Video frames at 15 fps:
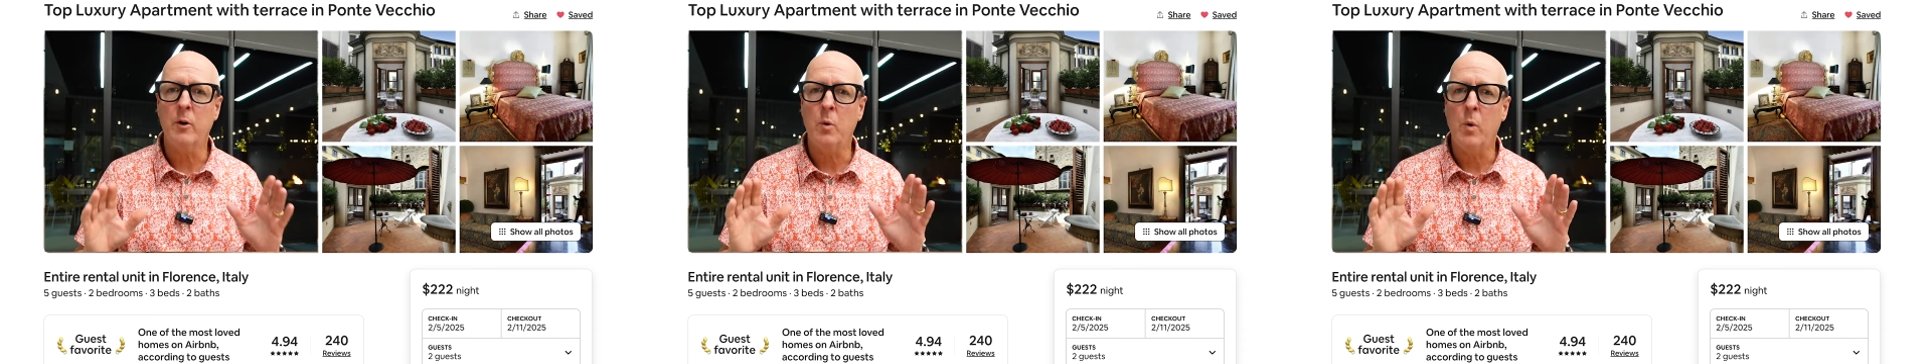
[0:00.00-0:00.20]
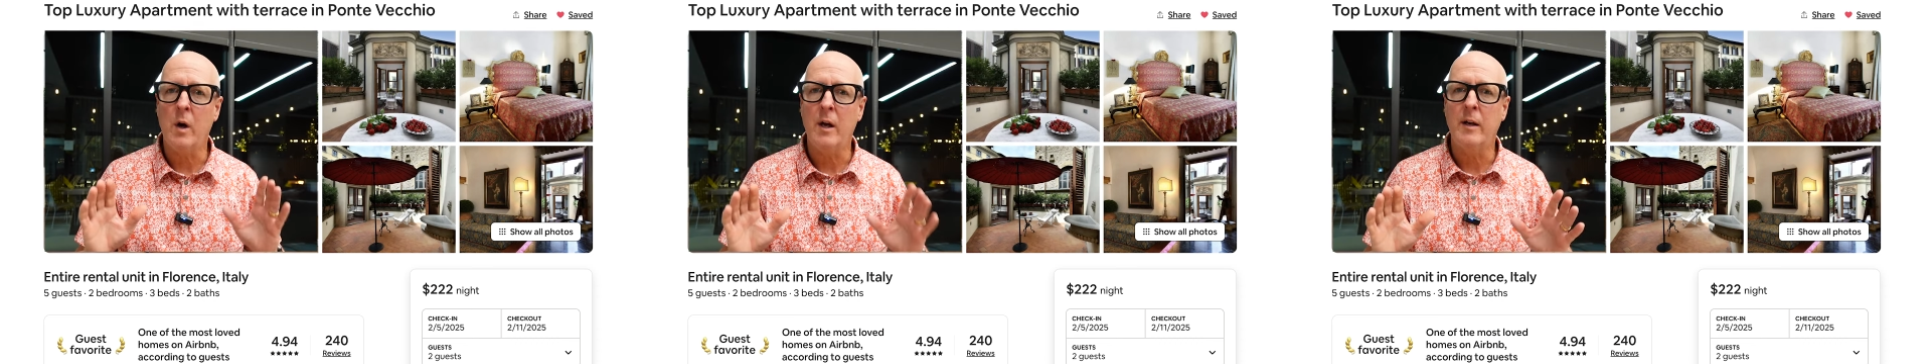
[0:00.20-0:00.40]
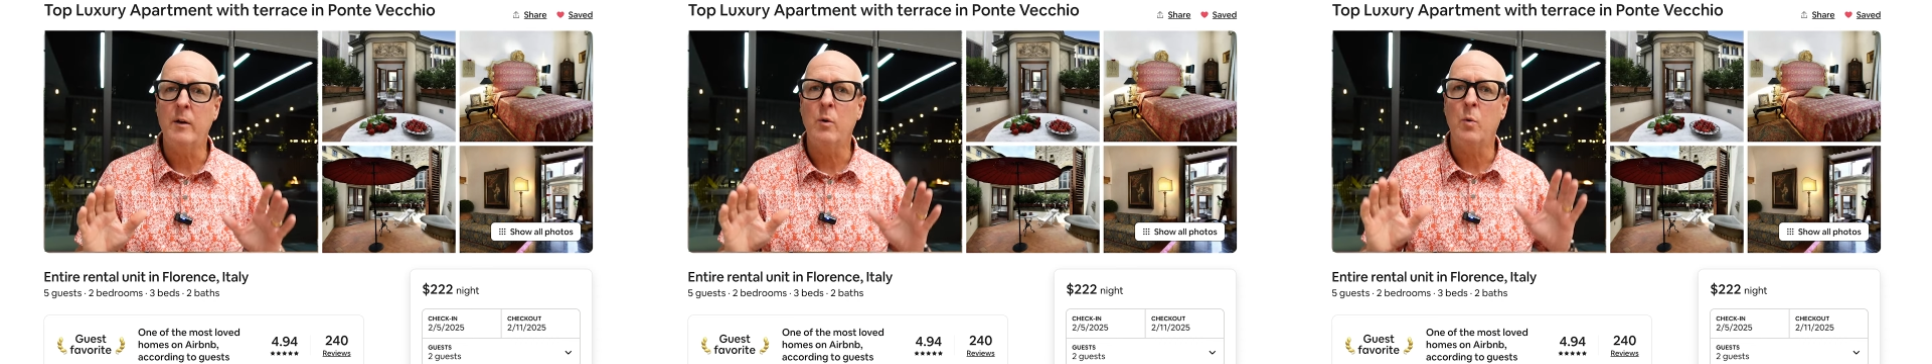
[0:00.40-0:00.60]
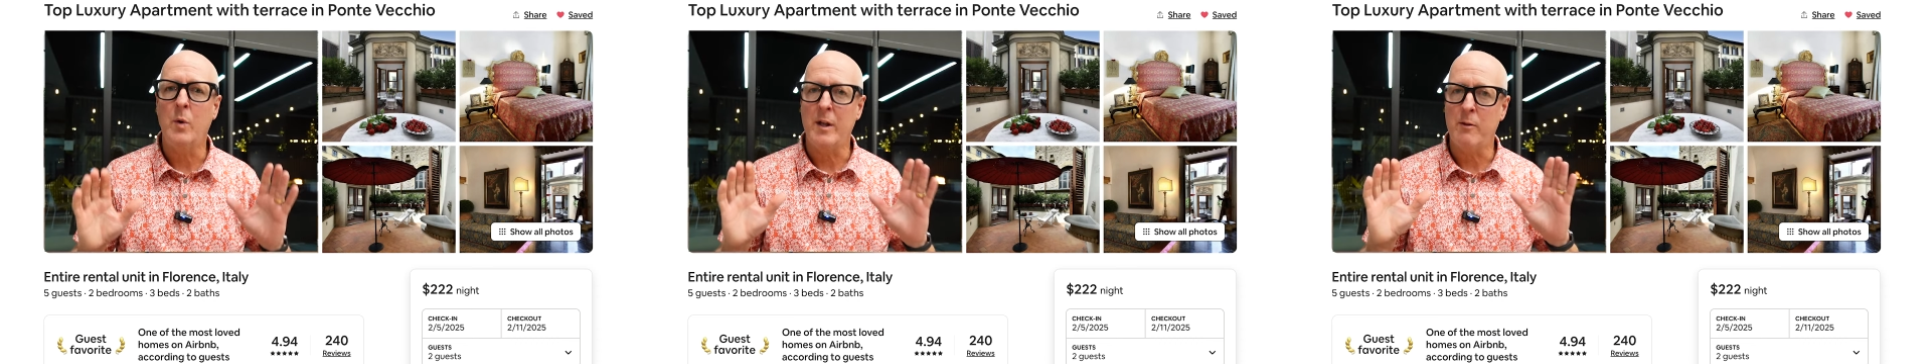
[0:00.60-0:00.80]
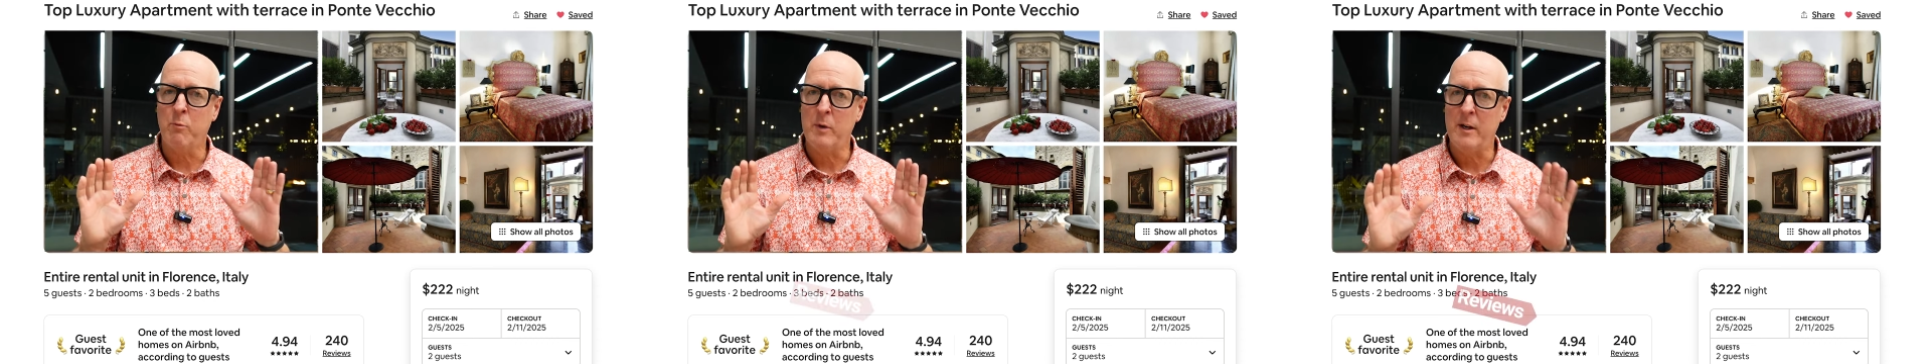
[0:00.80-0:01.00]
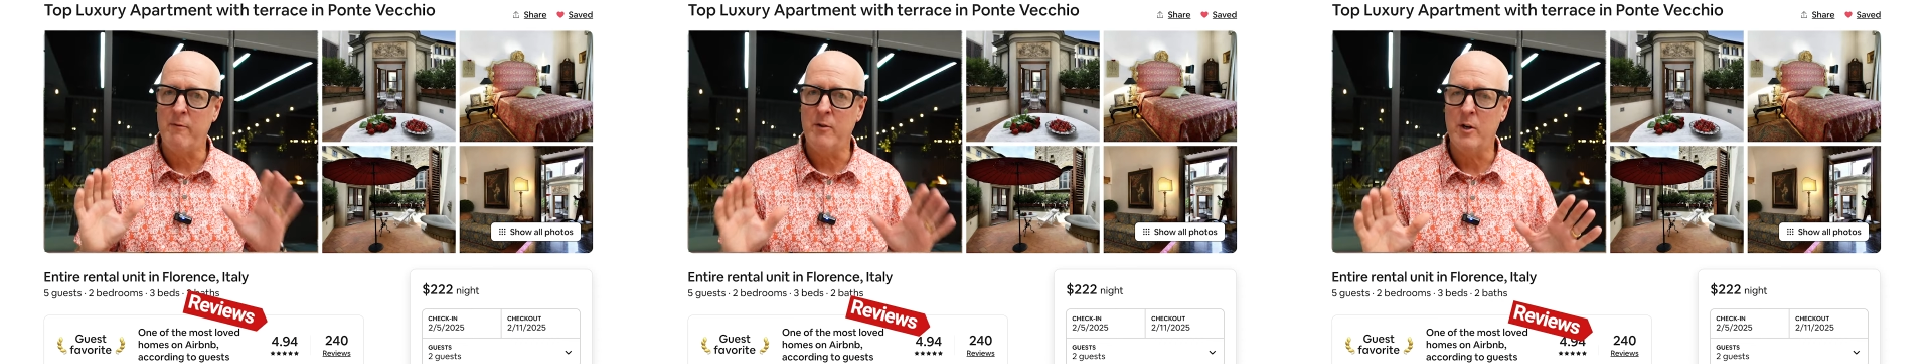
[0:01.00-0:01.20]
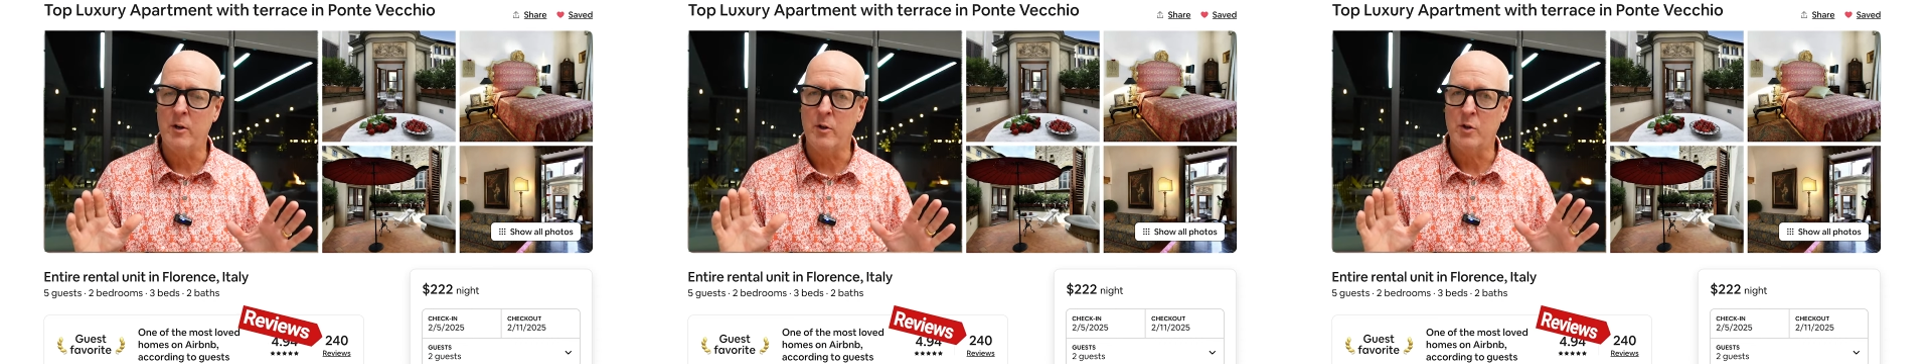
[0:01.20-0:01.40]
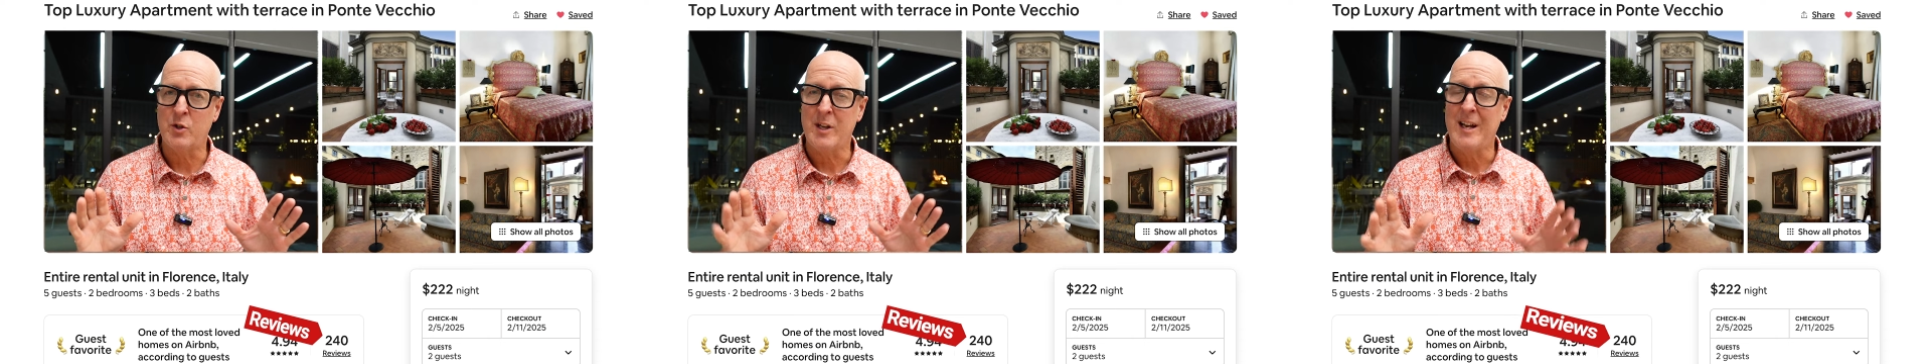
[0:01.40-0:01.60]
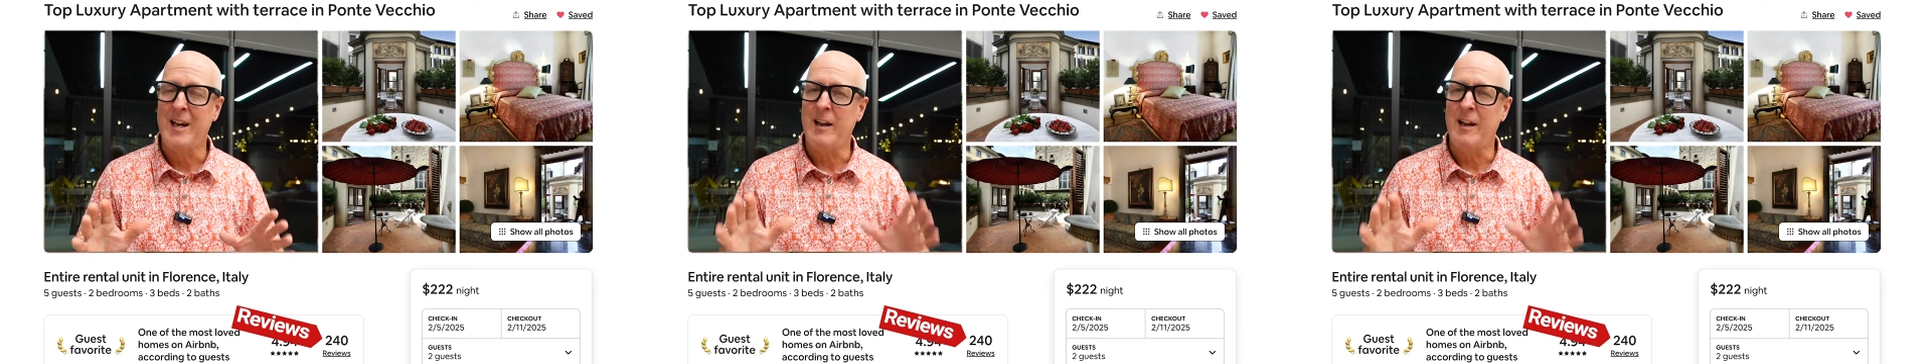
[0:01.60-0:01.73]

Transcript: one with reviews.